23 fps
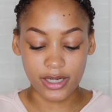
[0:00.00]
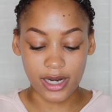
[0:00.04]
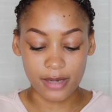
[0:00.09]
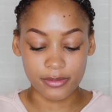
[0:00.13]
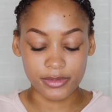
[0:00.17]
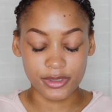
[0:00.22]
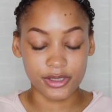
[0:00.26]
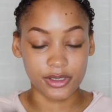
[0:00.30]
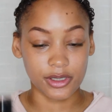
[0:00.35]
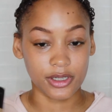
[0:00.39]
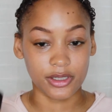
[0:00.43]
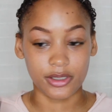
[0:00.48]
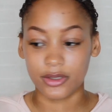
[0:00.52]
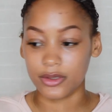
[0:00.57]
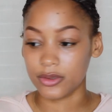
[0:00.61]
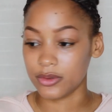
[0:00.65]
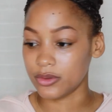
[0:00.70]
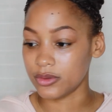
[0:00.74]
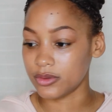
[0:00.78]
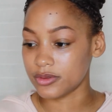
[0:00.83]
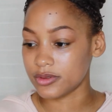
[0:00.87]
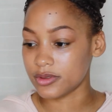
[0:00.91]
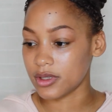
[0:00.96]
I'm just going to
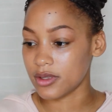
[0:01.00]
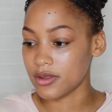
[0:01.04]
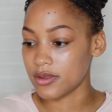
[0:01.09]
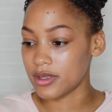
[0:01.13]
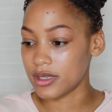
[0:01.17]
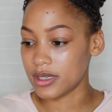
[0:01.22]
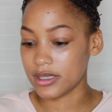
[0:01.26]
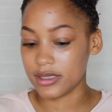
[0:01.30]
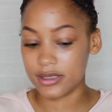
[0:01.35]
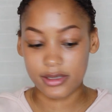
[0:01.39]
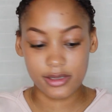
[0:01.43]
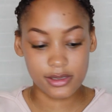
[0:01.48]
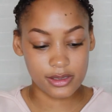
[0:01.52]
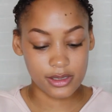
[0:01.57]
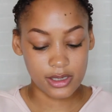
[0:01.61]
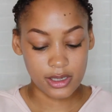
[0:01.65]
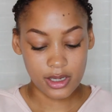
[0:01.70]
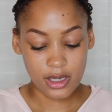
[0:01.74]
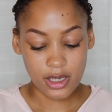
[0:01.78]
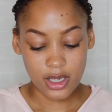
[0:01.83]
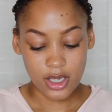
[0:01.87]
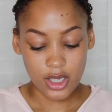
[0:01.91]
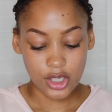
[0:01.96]
use this
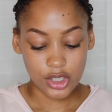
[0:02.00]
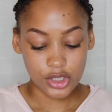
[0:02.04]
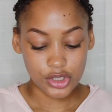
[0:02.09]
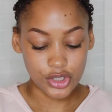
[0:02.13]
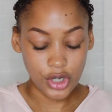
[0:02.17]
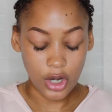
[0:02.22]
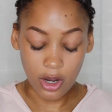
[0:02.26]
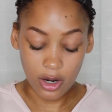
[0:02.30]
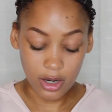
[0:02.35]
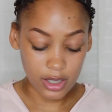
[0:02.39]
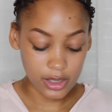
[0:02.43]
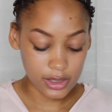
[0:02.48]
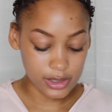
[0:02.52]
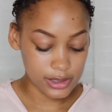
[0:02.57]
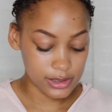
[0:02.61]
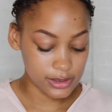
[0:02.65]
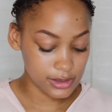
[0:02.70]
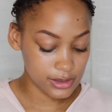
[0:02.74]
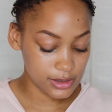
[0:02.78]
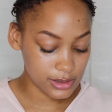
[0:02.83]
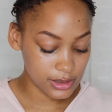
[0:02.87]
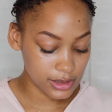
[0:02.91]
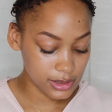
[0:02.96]
Tarte
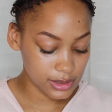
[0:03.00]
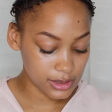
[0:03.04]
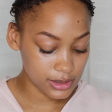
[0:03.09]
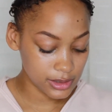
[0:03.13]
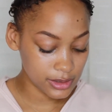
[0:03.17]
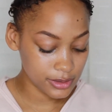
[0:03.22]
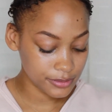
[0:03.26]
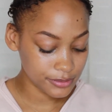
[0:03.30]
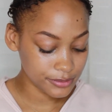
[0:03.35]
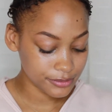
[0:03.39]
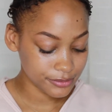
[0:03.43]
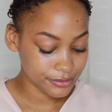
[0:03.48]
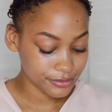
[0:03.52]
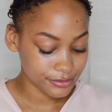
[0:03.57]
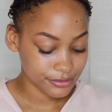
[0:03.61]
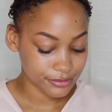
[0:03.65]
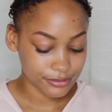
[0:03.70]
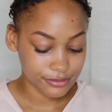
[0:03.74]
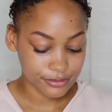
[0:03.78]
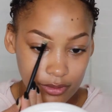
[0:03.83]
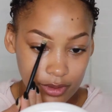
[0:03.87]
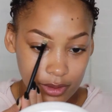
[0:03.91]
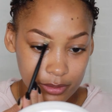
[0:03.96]
concealer,
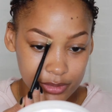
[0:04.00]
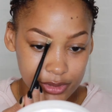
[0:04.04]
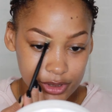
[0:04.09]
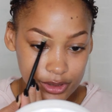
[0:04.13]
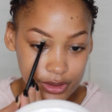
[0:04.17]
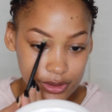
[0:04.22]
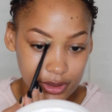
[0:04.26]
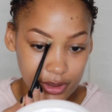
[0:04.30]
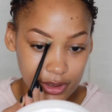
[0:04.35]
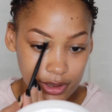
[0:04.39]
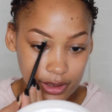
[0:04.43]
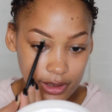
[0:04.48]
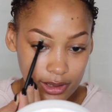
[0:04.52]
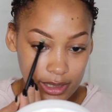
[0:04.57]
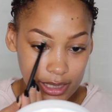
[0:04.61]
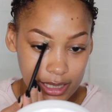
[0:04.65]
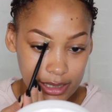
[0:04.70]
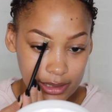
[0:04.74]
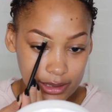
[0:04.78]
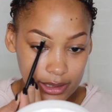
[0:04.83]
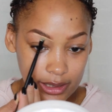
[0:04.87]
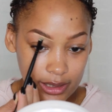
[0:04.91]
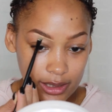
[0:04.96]
and I'm just going to
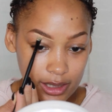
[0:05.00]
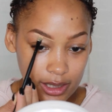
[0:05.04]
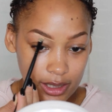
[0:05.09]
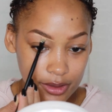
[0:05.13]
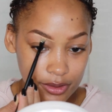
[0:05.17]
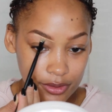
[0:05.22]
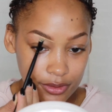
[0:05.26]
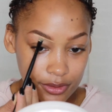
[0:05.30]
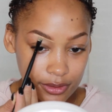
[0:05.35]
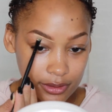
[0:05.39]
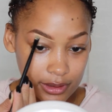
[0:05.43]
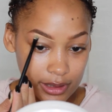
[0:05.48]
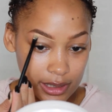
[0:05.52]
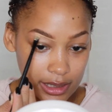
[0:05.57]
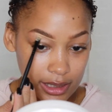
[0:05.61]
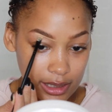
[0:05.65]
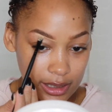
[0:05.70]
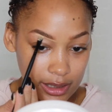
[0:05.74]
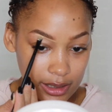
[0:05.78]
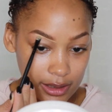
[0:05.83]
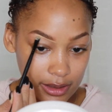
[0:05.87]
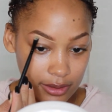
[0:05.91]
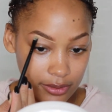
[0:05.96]
lightly
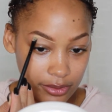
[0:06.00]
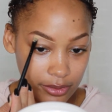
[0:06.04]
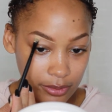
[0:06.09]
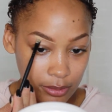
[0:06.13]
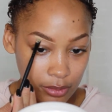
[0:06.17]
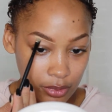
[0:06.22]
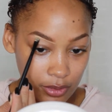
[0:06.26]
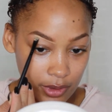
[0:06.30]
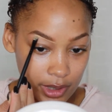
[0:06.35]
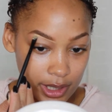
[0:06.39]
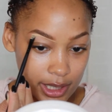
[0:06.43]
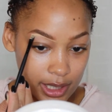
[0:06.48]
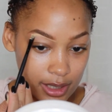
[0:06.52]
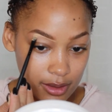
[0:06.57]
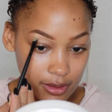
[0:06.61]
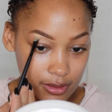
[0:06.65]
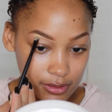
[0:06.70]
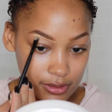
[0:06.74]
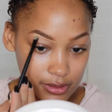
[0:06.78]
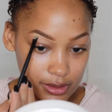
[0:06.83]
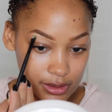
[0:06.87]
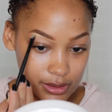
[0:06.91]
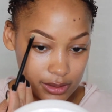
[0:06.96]
underline the
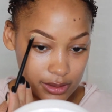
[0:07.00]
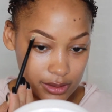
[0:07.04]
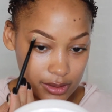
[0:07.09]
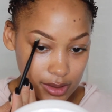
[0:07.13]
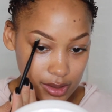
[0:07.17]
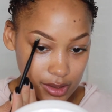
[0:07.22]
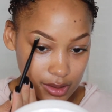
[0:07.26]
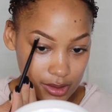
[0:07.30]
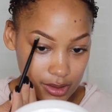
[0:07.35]
brows.